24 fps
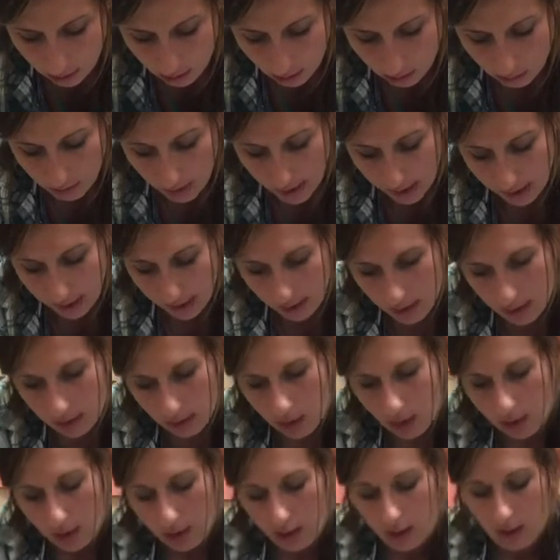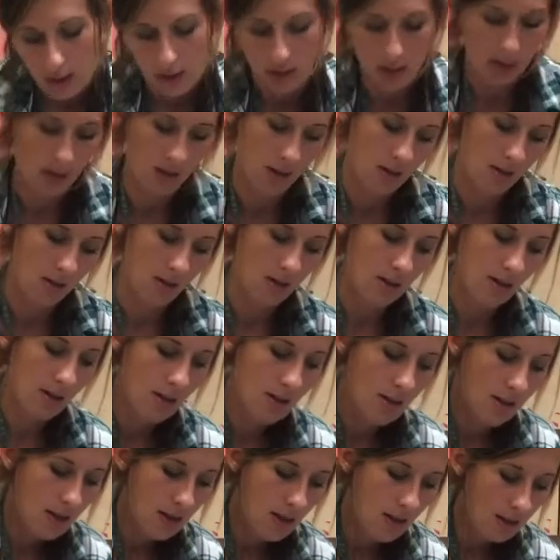to make it look
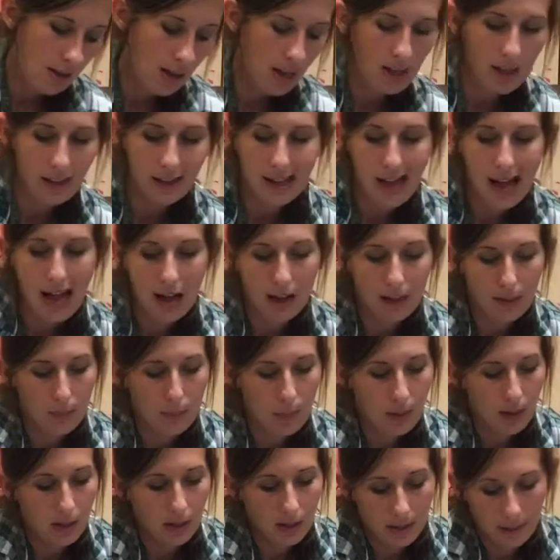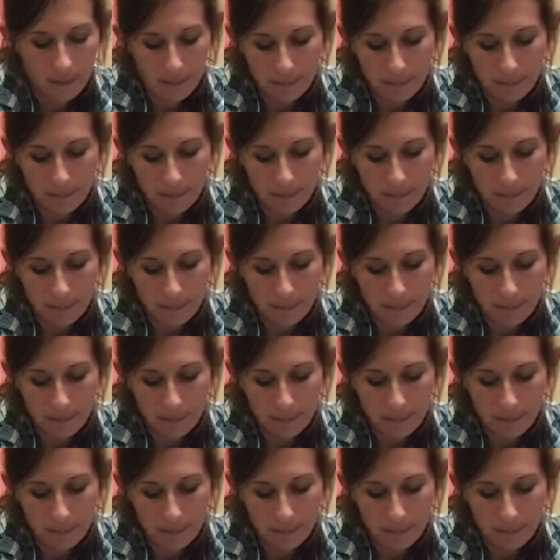kind of like a hockey puck.